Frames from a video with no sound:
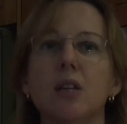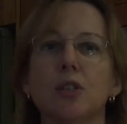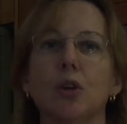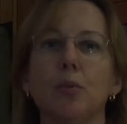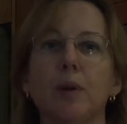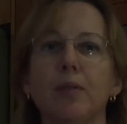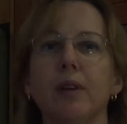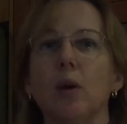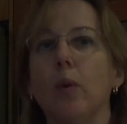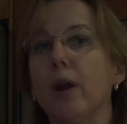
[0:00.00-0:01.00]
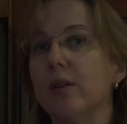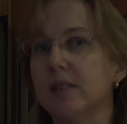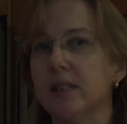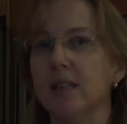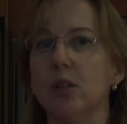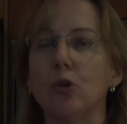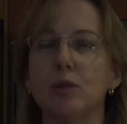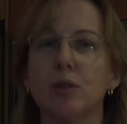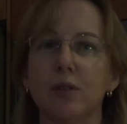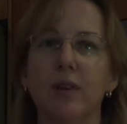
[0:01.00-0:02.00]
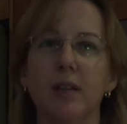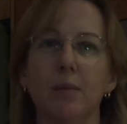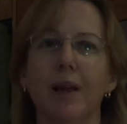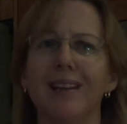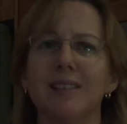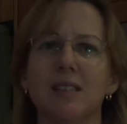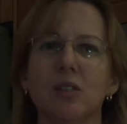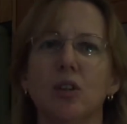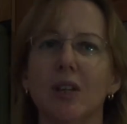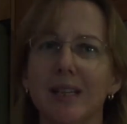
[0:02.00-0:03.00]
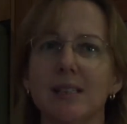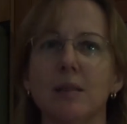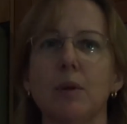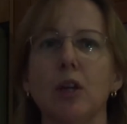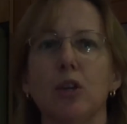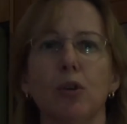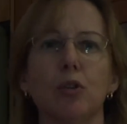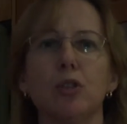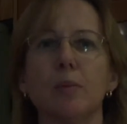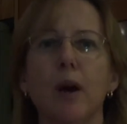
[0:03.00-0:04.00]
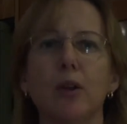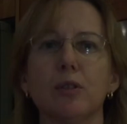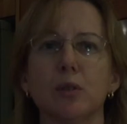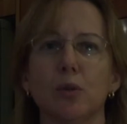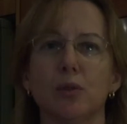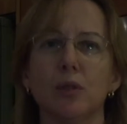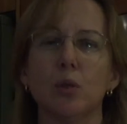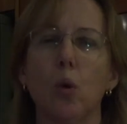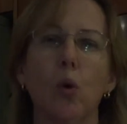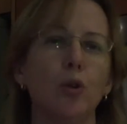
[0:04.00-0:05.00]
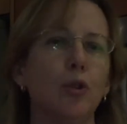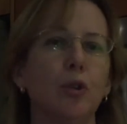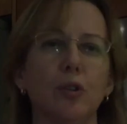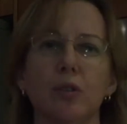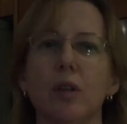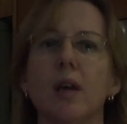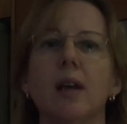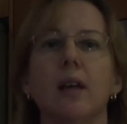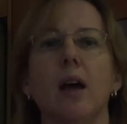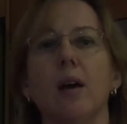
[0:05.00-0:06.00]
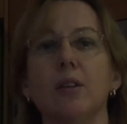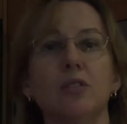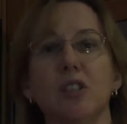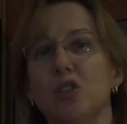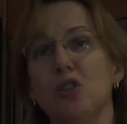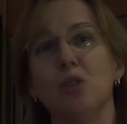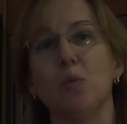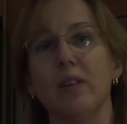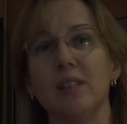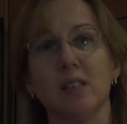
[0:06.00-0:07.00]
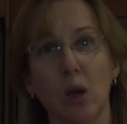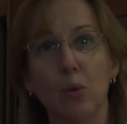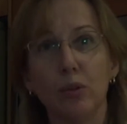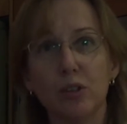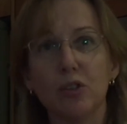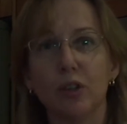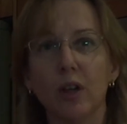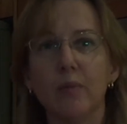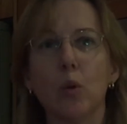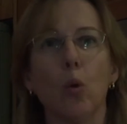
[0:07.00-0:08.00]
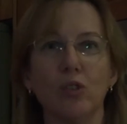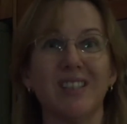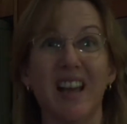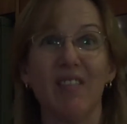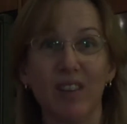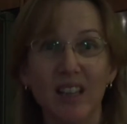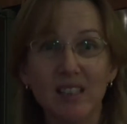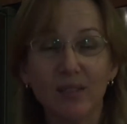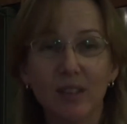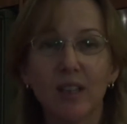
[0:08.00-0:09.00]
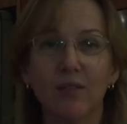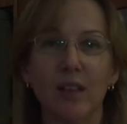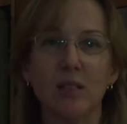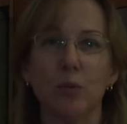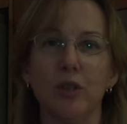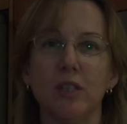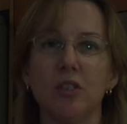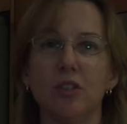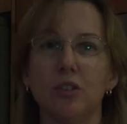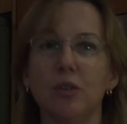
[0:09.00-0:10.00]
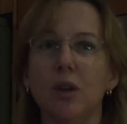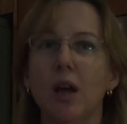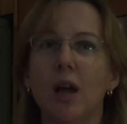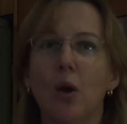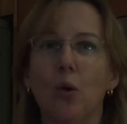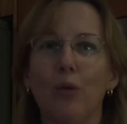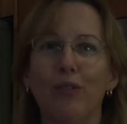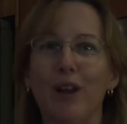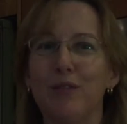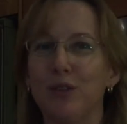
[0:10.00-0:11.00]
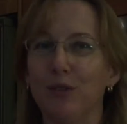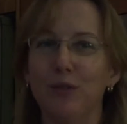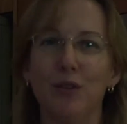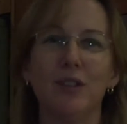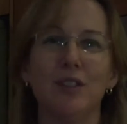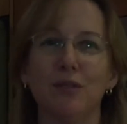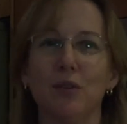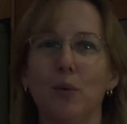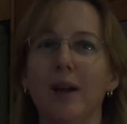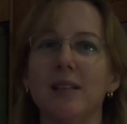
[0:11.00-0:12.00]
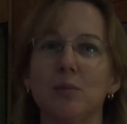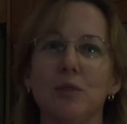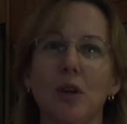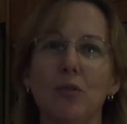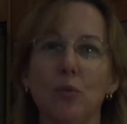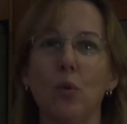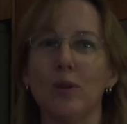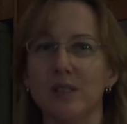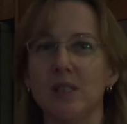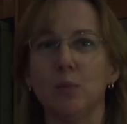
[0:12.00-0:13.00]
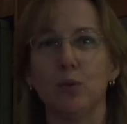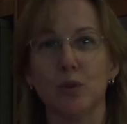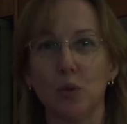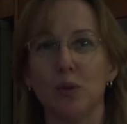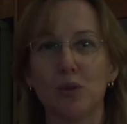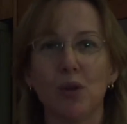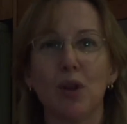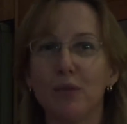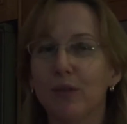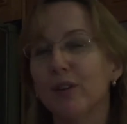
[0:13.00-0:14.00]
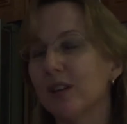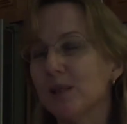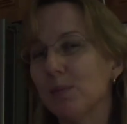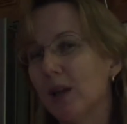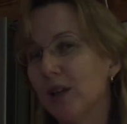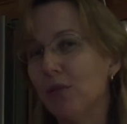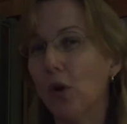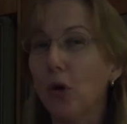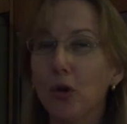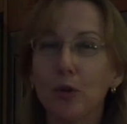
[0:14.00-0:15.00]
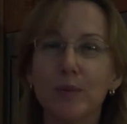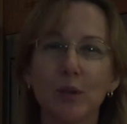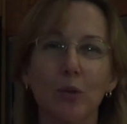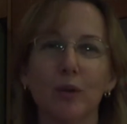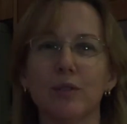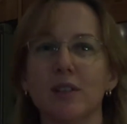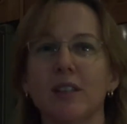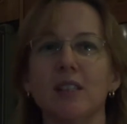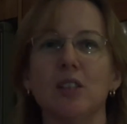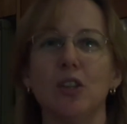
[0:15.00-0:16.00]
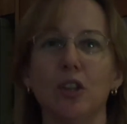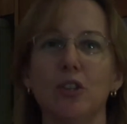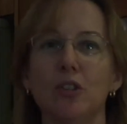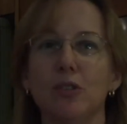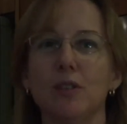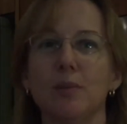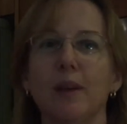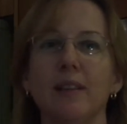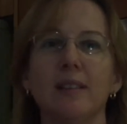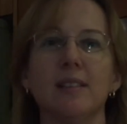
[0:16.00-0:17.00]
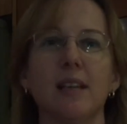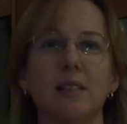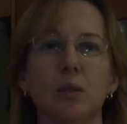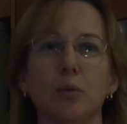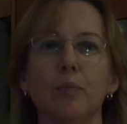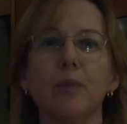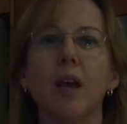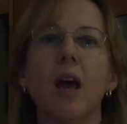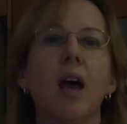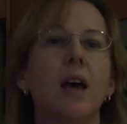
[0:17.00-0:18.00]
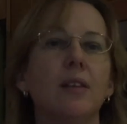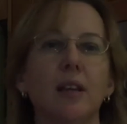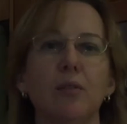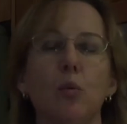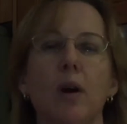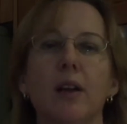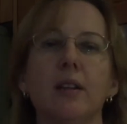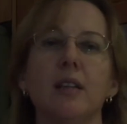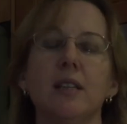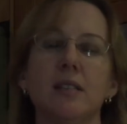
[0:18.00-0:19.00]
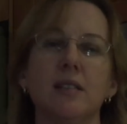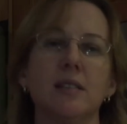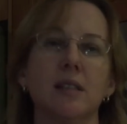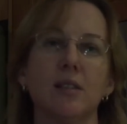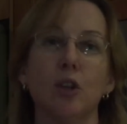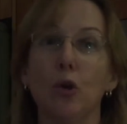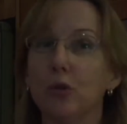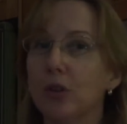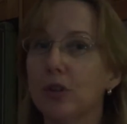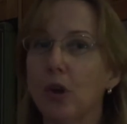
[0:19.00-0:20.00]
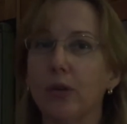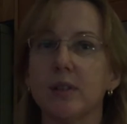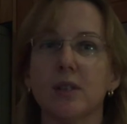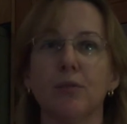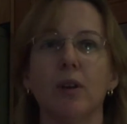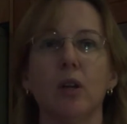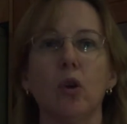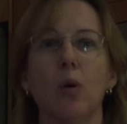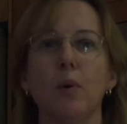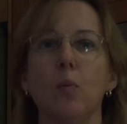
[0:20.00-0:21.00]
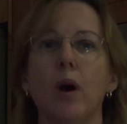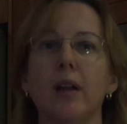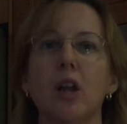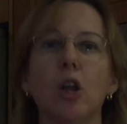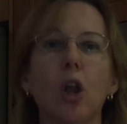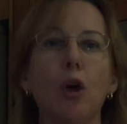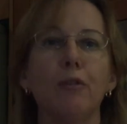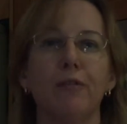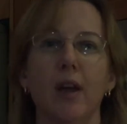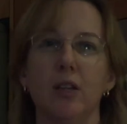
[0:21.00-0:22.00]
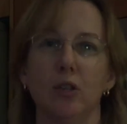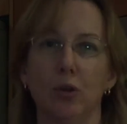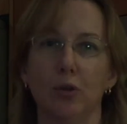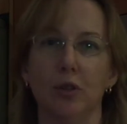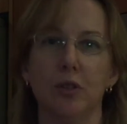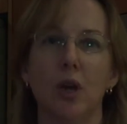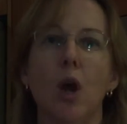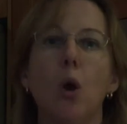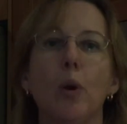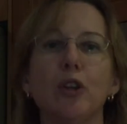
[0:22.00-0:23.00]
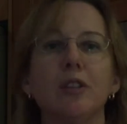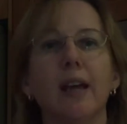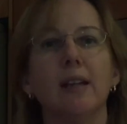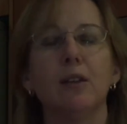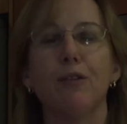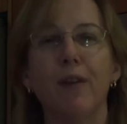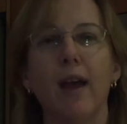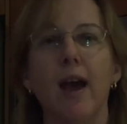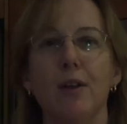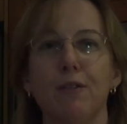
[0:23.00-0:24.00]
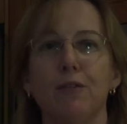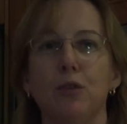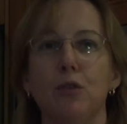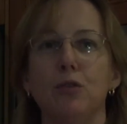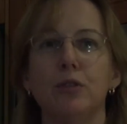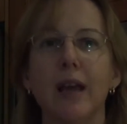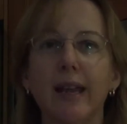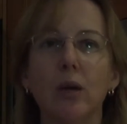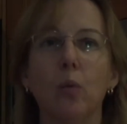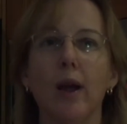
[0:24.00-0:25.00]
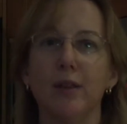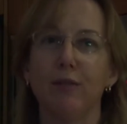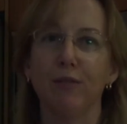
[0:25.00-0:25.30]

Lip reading: So be really aware it's in those sorts of hidden places. You can easily make your own tomato sauces, or you can just choose one that's lower in sugar, or just have less of it if that's what you need to do, or flavour your food in different ways. We don't always need to put sauce all over it. There's plenty of herbs and oils and things that you can use to make things taste good. The other one is yogurt. Yogurt's a really common one, low-fat yogurt. When you take the fat out of food, you take away the